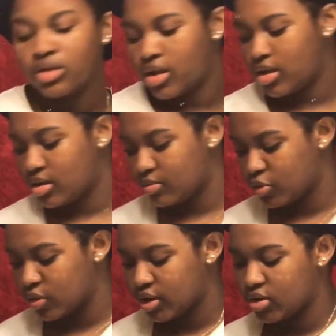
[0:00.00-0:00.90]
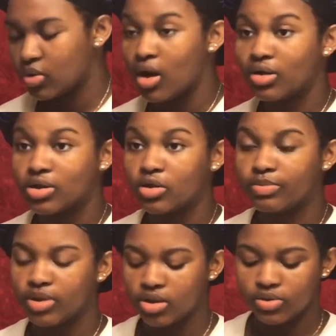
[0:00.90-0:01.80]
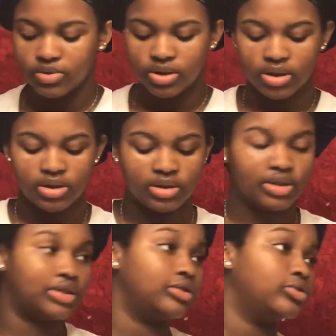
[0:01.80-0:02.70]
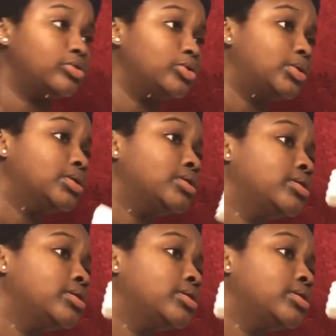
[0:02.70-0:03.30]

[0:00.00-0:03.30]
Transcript: And I'm going to also be using this little